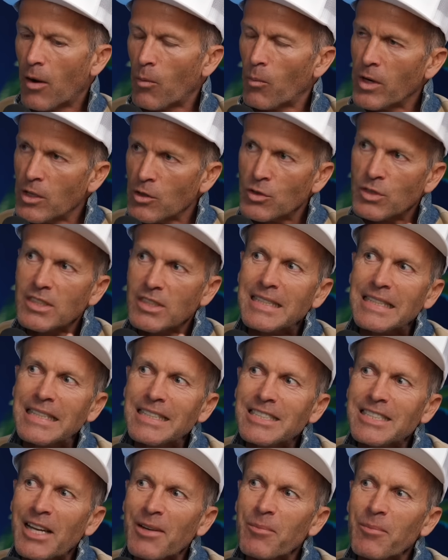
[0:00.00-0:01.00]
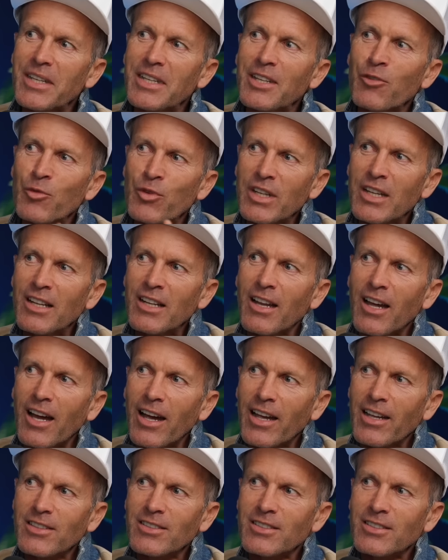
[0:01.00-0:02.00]
And when you see somebody
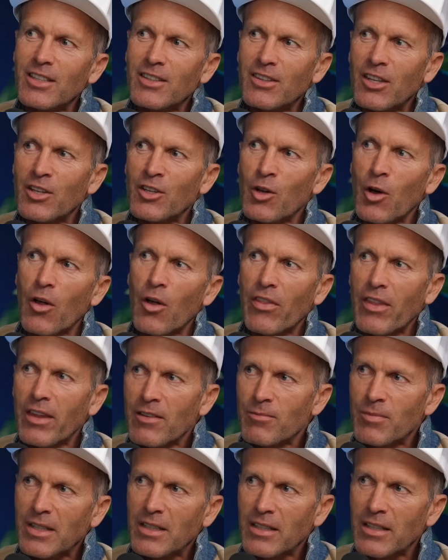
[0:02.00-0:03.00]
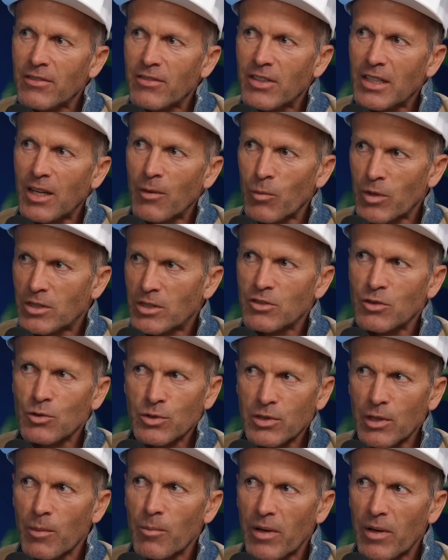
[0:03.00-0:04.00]
realize that the knot they've been living in, which is
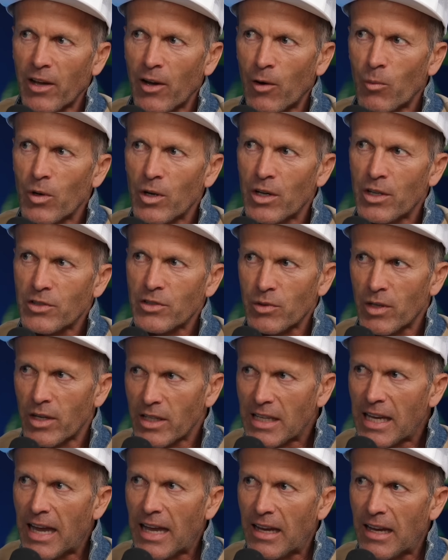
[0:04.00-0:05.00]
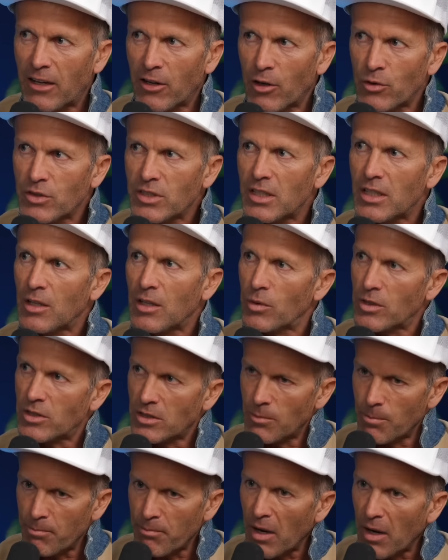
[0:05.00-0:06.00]
also a play on words, right? K N O T,
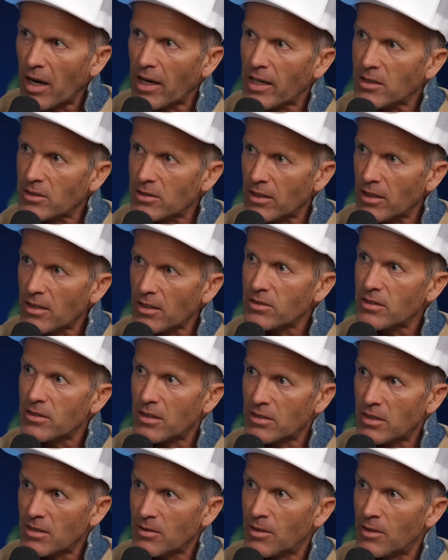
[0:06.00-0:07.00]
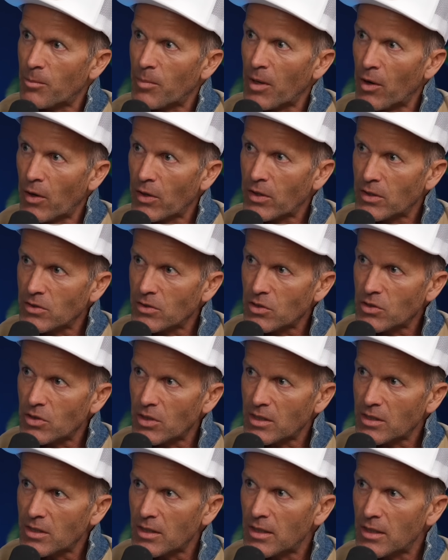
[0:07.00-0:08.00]
which mm. binds mm. us, the, the boa
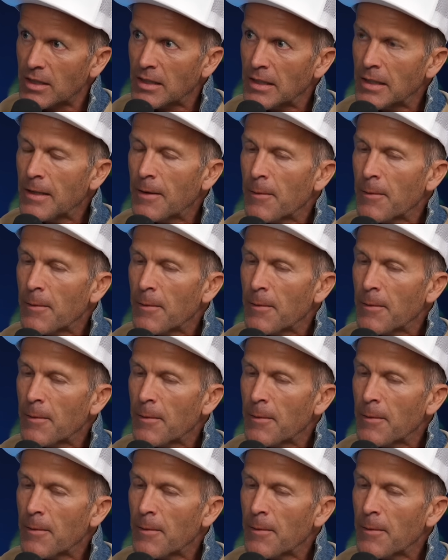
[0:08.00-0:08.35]
constrictor.